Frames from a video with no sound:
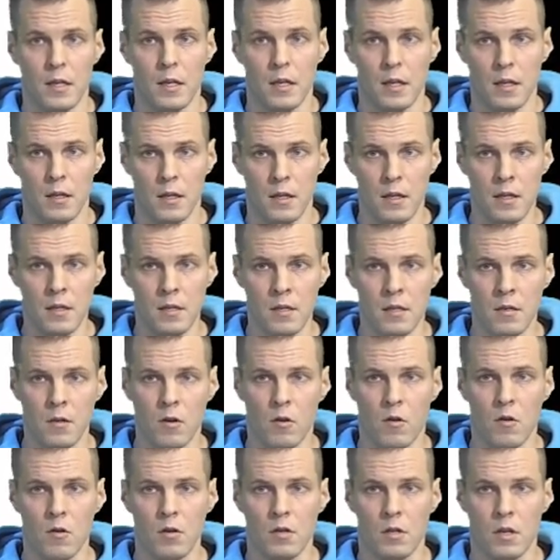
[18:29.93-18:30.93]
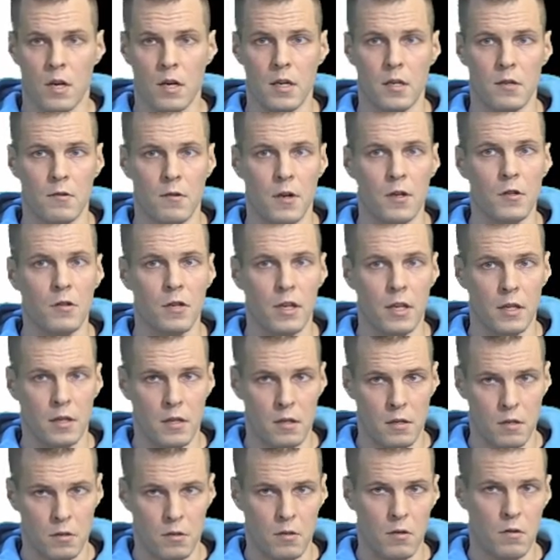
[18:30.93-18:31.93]
In this course, I try to get the
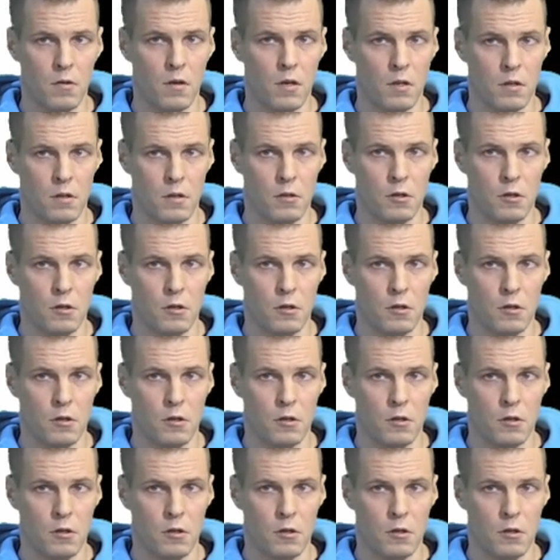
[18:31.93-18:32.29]
students